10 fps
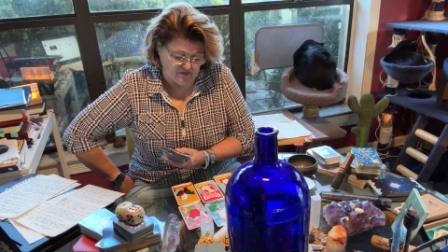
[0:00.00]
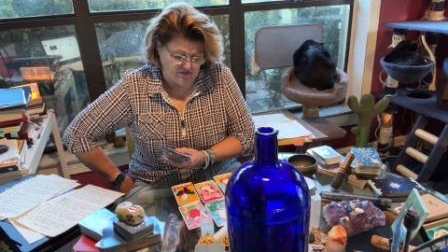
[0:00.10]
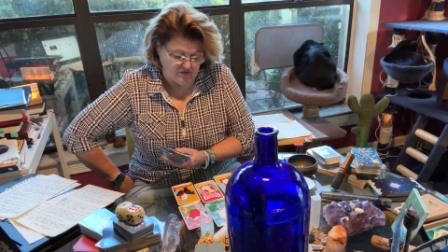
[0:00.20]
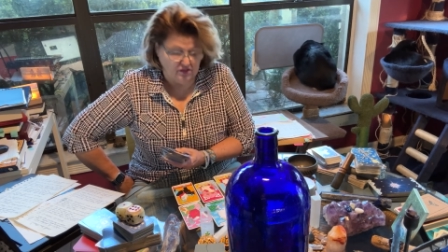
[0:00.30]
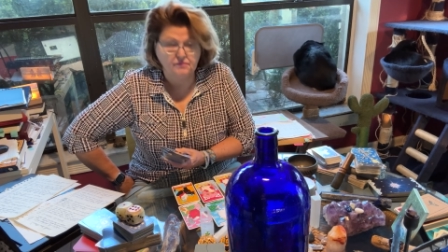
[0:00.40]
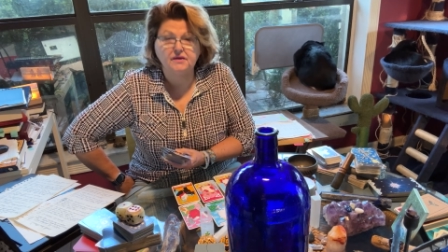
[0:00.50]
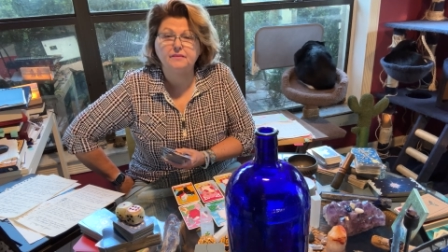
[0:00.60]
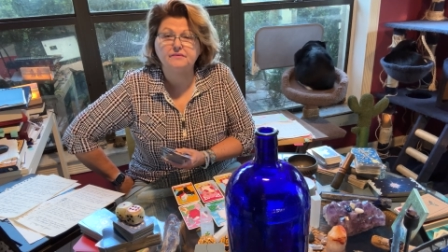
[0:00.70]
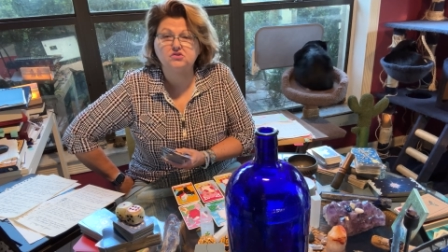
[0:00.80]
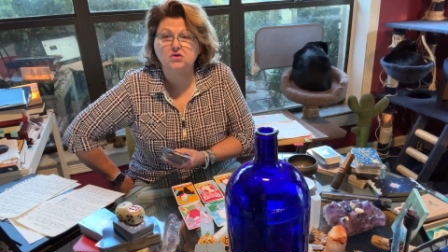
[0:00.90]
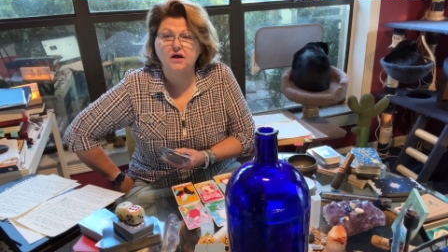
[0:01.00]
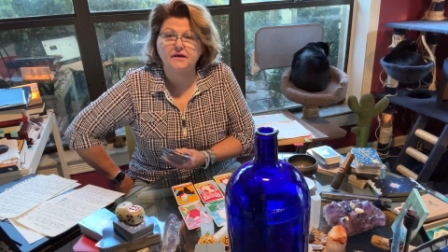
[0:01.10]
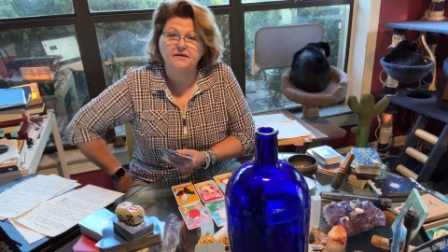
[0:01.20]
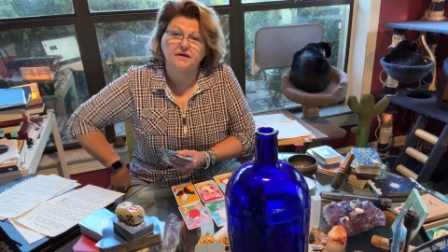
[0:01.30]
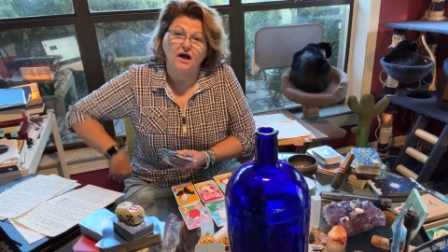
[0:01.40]
They're going to maybe try
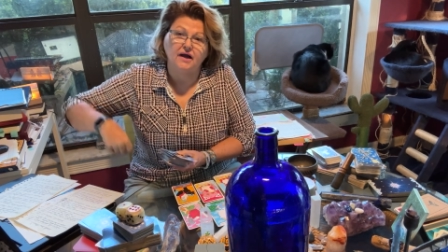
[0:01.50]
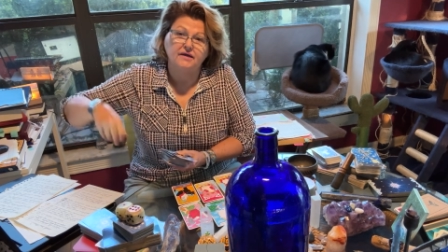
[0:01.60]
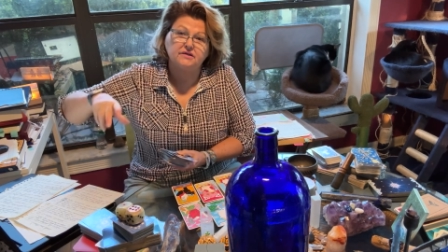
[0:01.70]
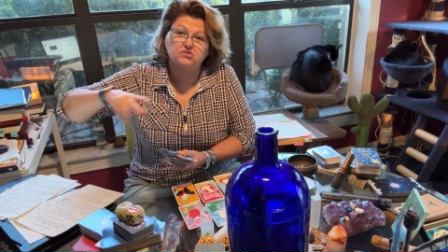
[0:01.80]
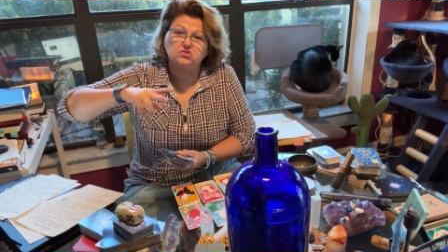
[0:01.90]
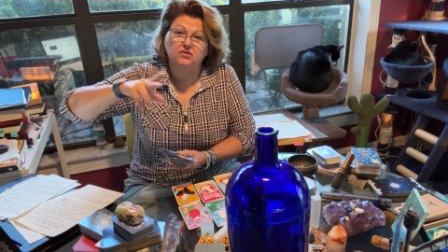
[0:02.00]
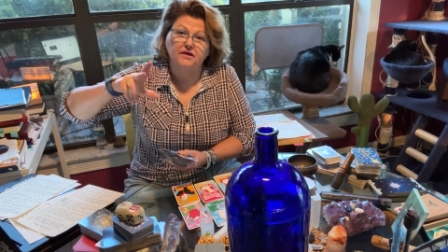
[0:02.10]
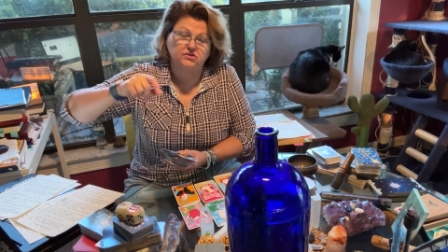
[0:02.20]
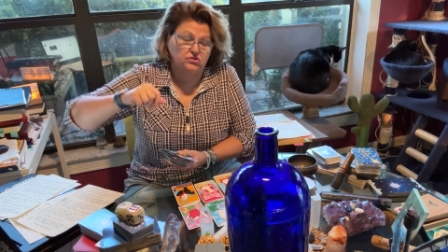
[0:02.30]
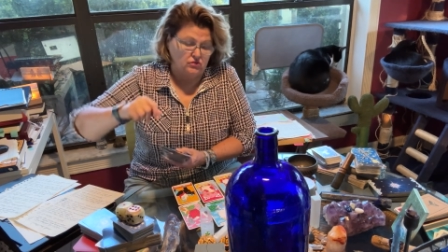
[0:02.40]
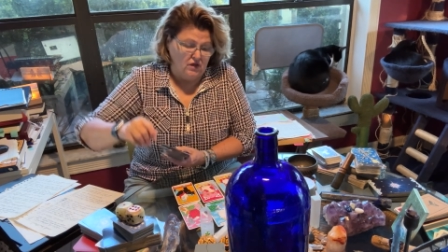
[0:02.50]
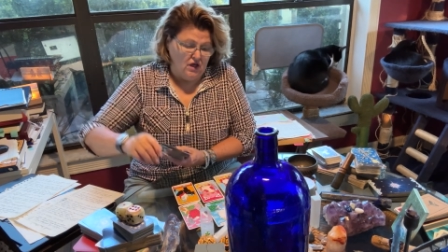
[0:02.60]
to guide and direct you.